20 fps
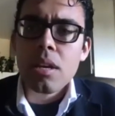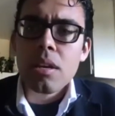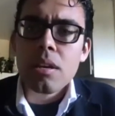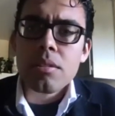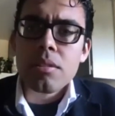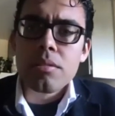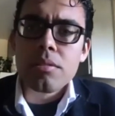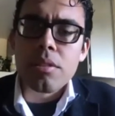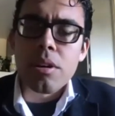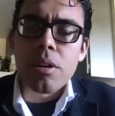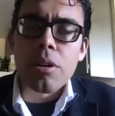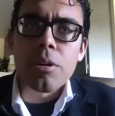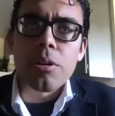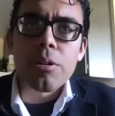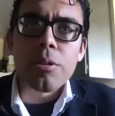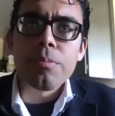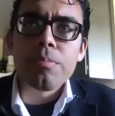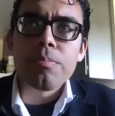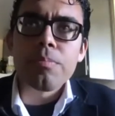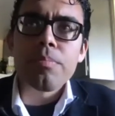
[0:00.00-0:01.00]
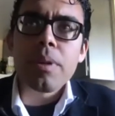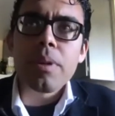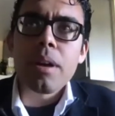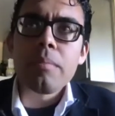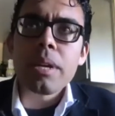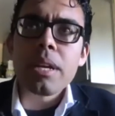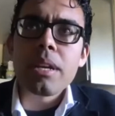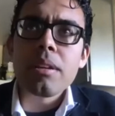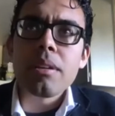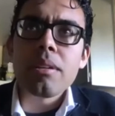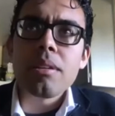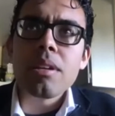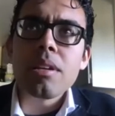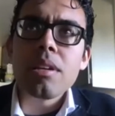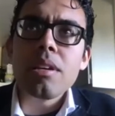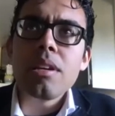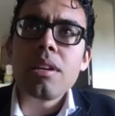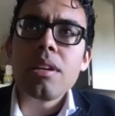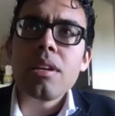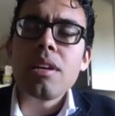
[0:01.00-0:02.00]
So, I mean,
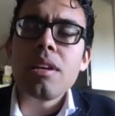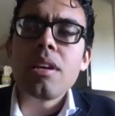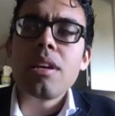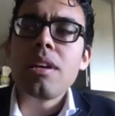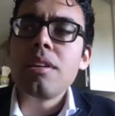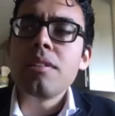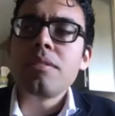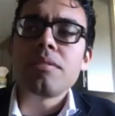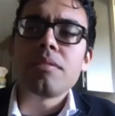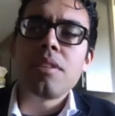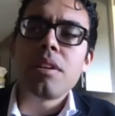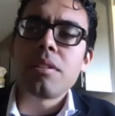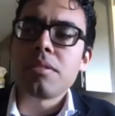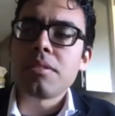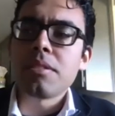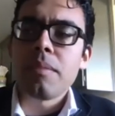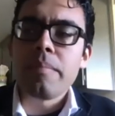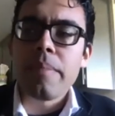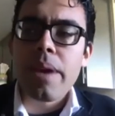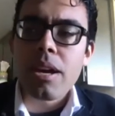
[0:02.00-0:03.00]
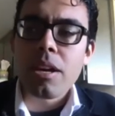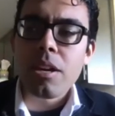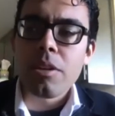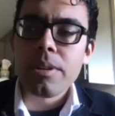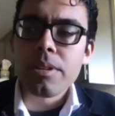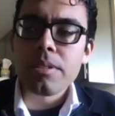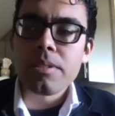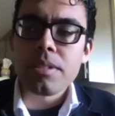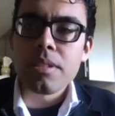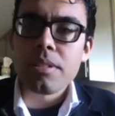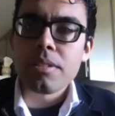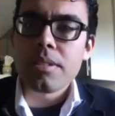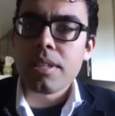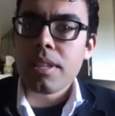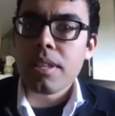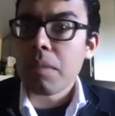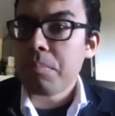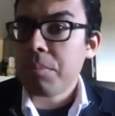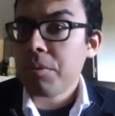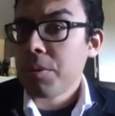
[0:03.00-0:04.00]
is there some accuracy in saying
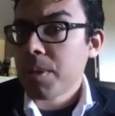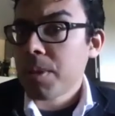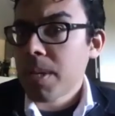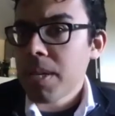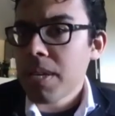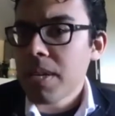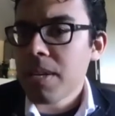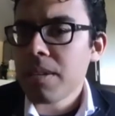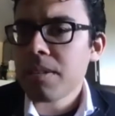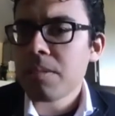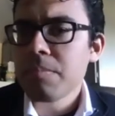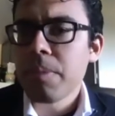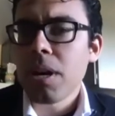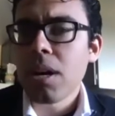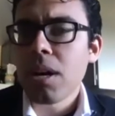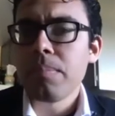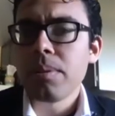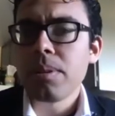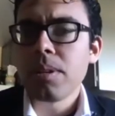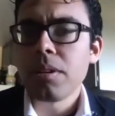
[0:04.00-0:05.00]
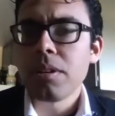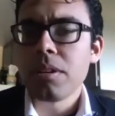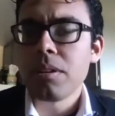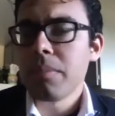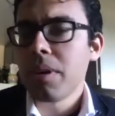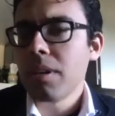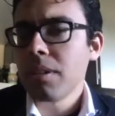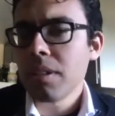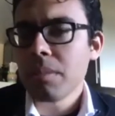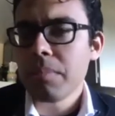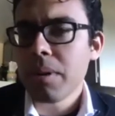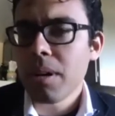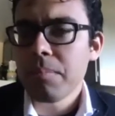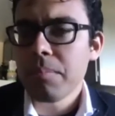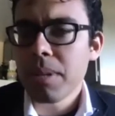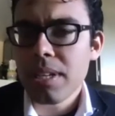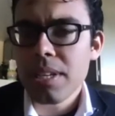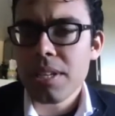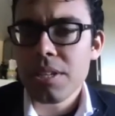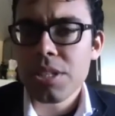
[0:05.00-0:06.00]
that Putin is popular among the
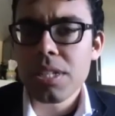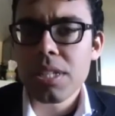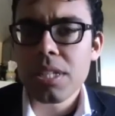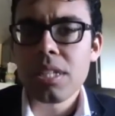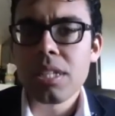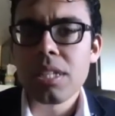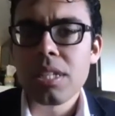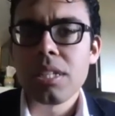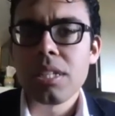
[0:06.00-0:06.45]
population?